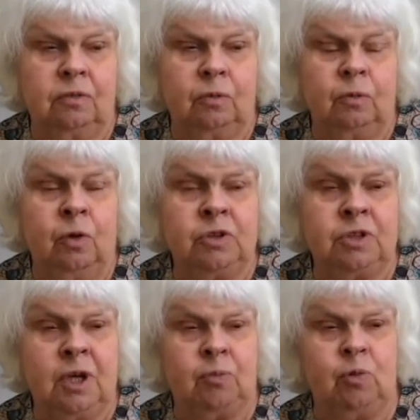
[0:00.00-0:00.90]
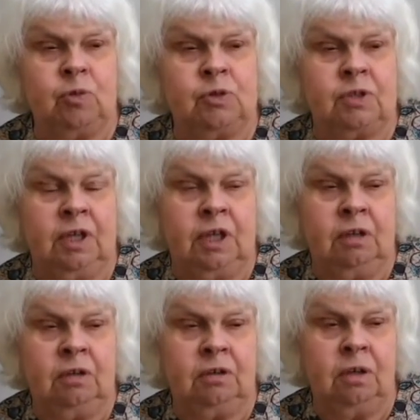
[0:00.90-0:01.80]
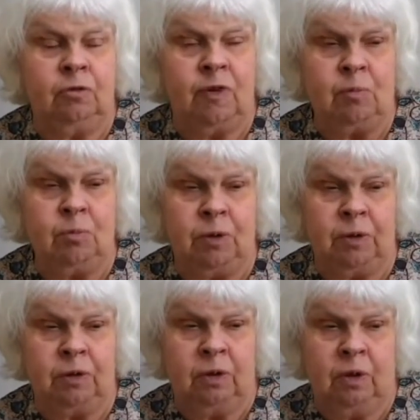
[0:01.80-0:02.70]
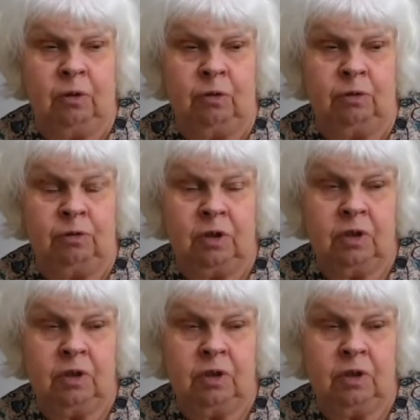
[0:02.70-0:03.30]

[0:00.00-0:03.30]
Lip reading: What had happened was that in November of